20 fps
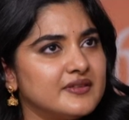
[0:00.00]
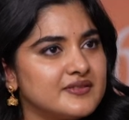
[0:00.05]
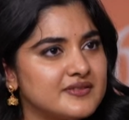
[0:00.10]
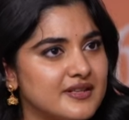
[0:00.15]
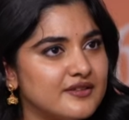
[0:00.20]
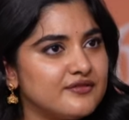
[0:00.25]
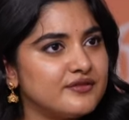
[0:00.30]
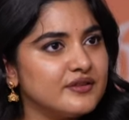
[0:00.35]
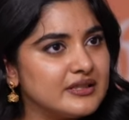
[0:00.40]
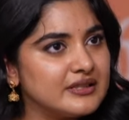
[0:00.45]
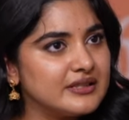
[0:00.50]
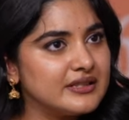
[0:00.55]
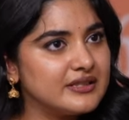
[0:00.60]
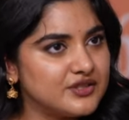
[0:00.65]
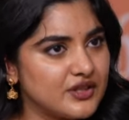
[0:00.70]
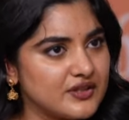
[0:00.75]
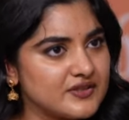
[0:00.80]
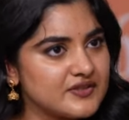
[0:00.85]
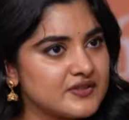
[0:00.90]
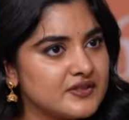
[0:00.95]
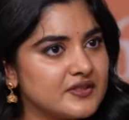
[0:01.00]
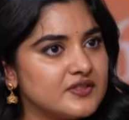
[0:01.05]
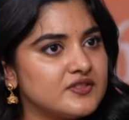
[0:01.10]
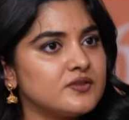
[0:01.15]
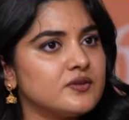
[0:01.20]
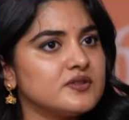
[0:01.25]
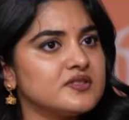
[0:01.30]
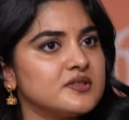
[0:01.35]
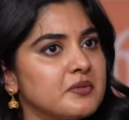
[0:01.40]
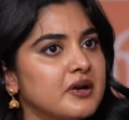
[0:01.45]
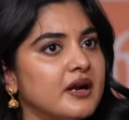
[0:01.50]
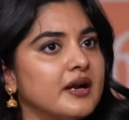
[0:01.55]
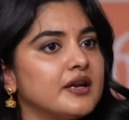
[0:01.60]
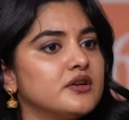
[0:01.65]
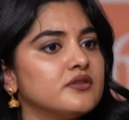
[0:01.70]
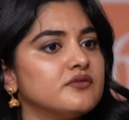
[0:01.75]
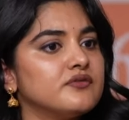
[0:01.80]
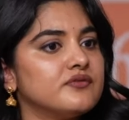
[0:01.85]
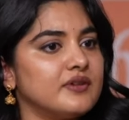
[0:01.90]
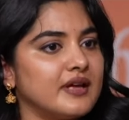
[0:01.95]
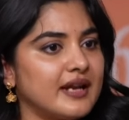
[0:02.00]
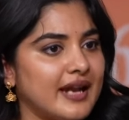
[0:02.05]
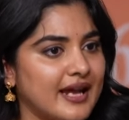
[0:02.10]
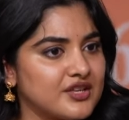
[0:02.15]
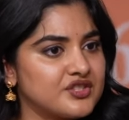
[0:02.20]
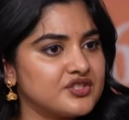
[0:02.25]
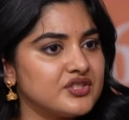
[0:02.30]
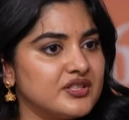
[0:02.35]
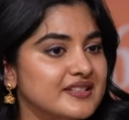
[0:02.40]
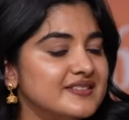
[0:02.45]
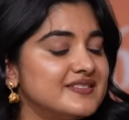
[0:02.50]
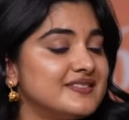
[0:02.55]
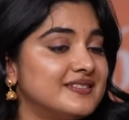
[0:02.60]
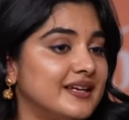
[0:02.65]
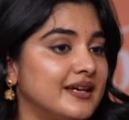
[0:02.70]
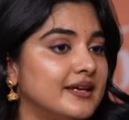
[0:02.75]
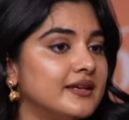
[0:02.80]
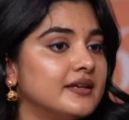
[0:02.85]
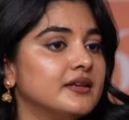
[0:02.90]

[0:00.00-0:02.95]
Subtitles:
definitely justice, or some kind of an action is taken